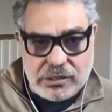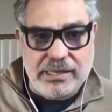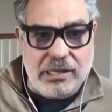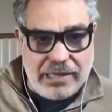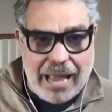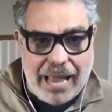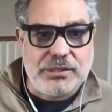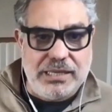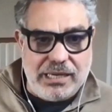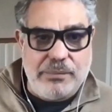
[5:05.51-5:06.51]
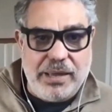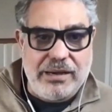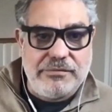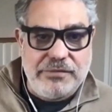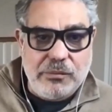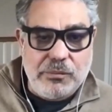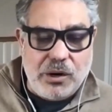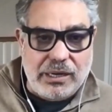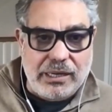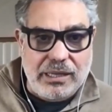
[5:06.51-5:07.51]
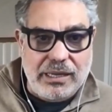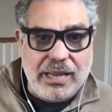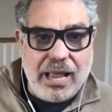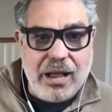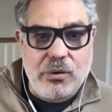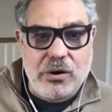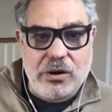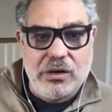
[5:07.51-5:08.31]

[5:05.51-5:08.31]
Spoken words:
potentially collapse the independent film market. Like